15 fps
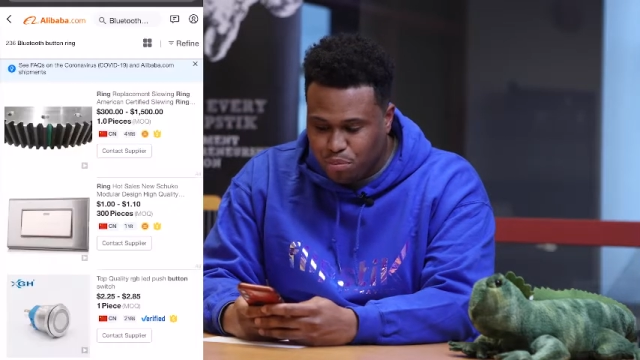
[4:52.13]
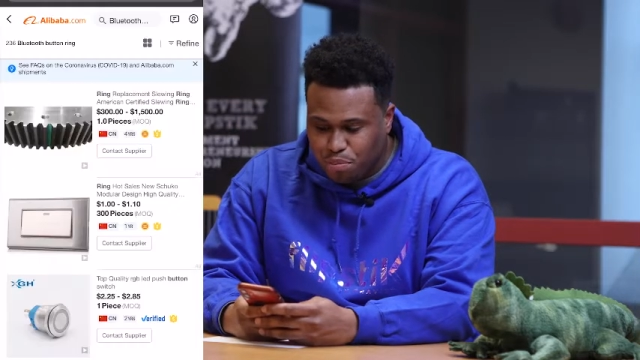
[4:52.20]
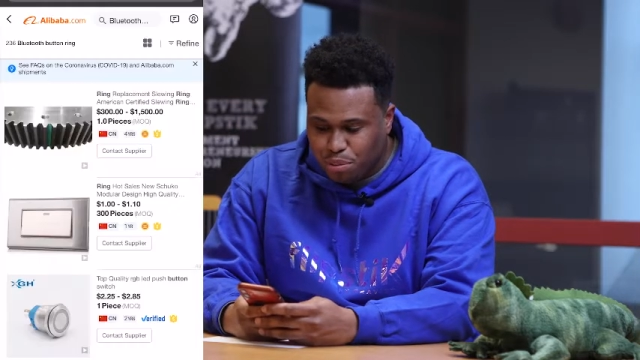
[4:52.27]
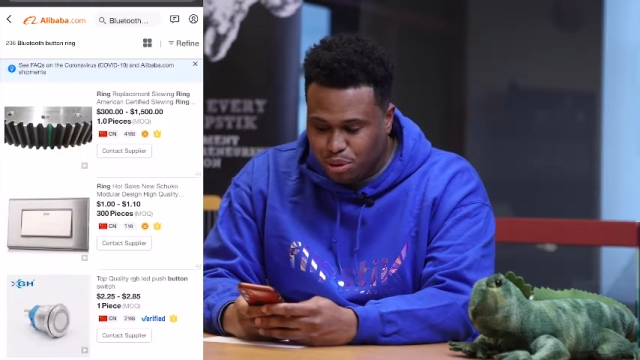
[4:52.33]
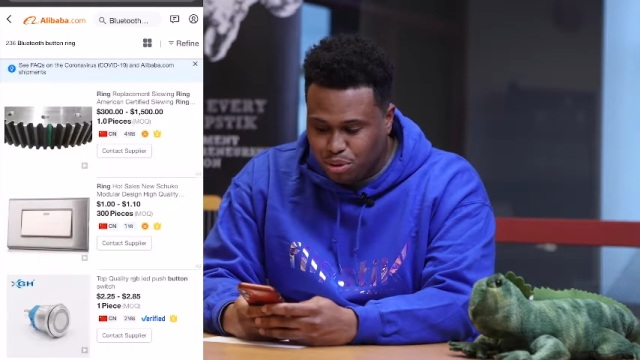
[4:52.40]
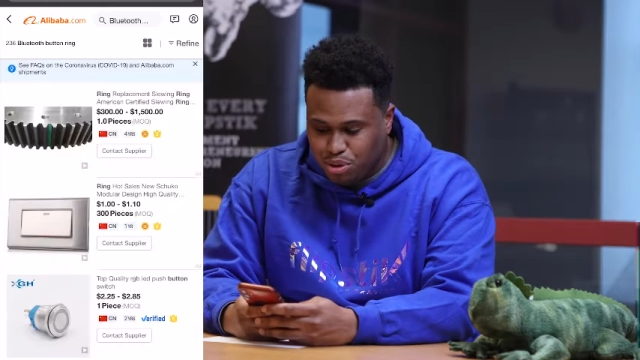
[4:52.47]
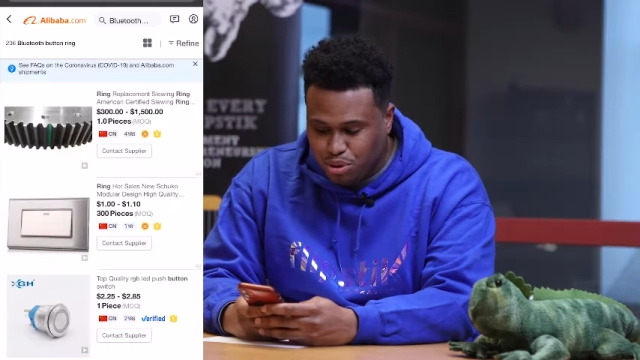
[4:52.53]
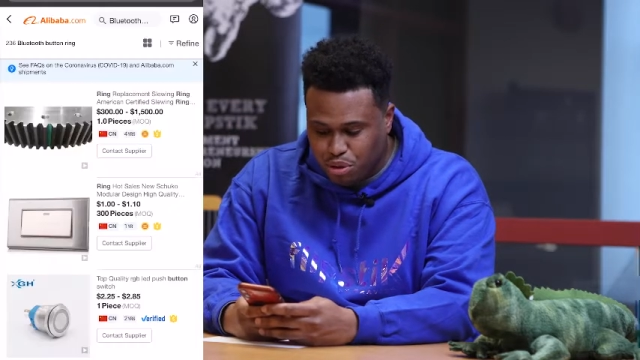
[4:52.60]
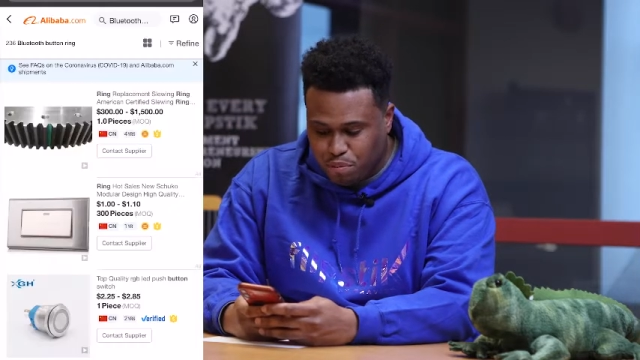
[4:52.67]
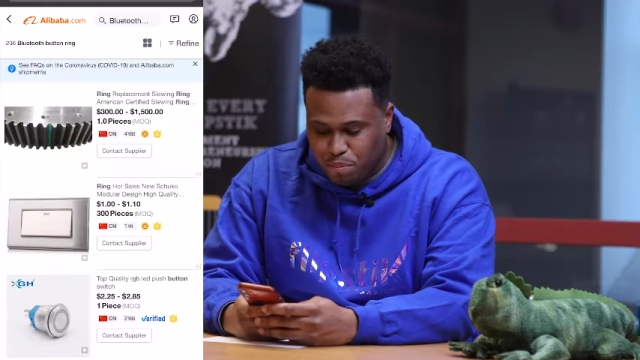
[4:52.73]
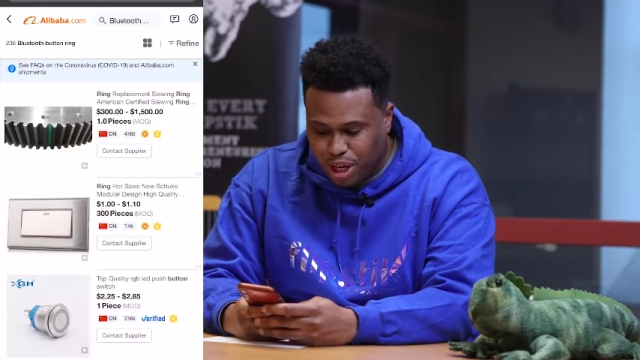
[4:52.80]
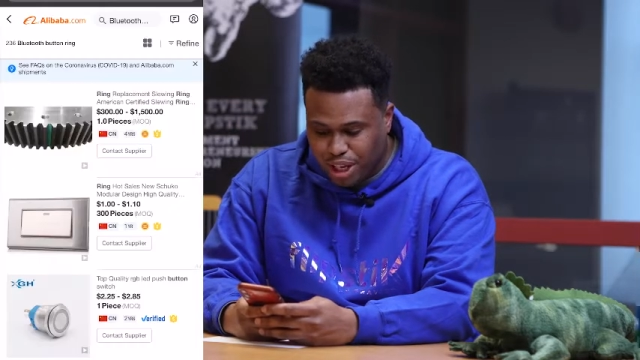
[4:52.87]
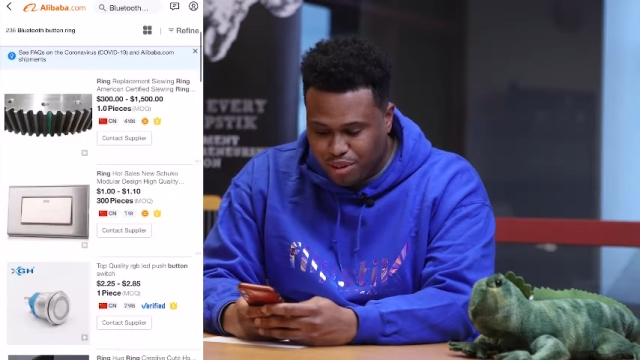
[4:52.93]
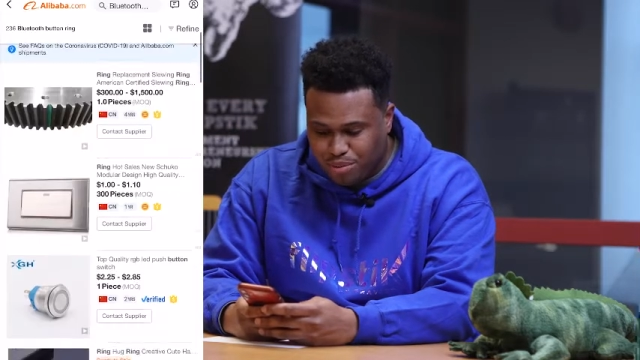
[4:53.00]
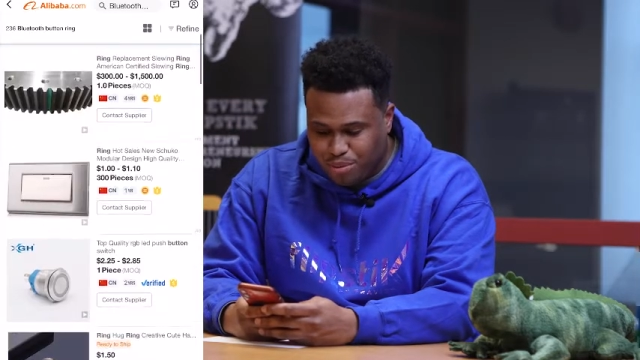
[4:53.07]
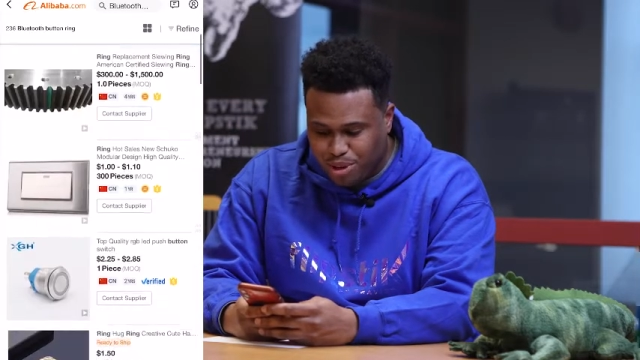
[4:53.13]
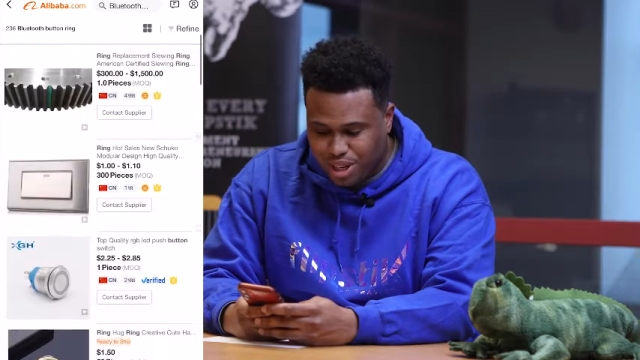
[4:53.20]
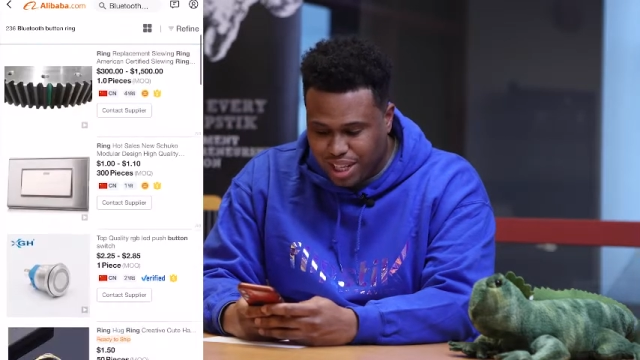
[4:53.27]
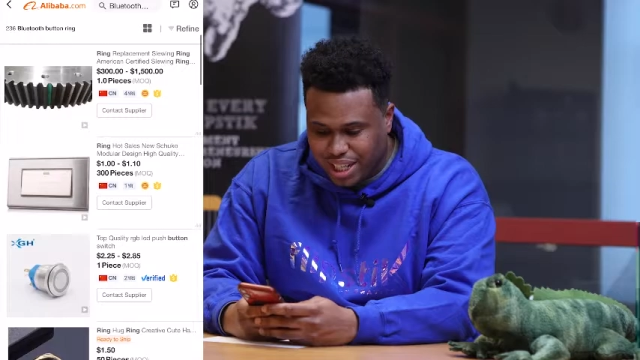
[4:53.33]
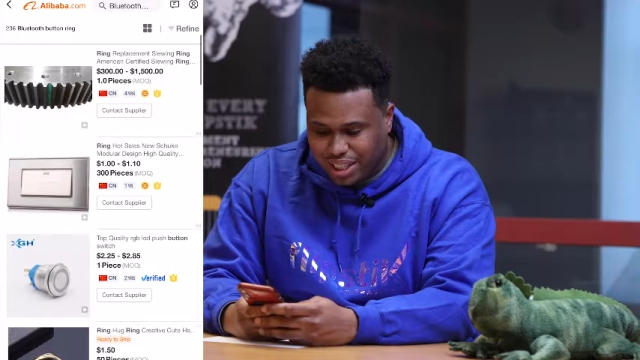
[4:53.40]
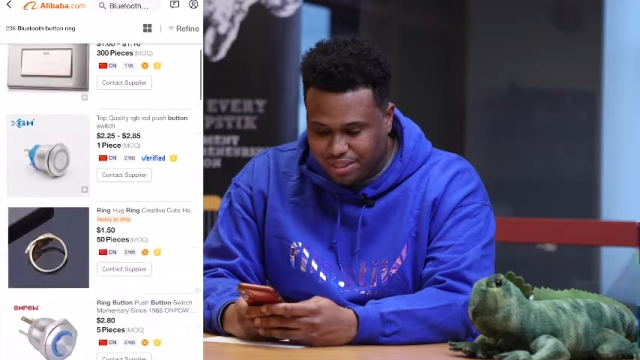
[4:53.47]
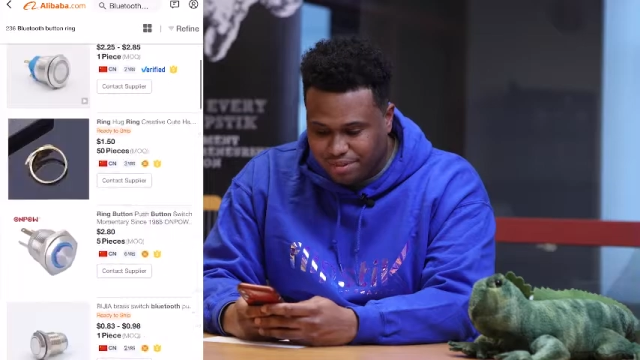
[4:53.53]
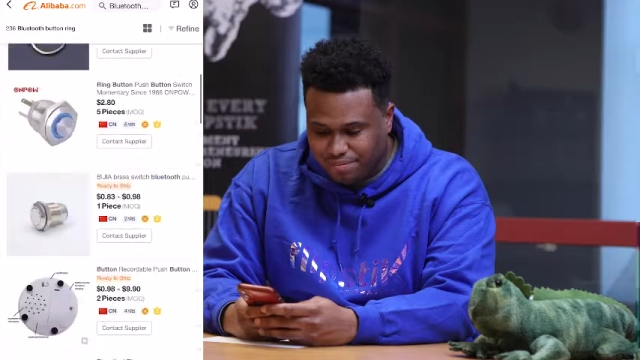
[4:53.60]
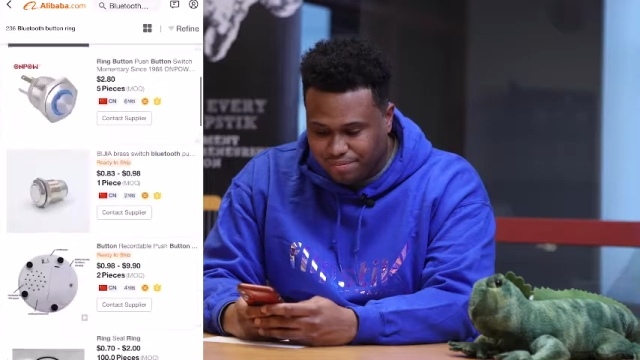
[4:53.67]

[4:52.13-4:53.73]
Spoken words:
Bluetooth button ring.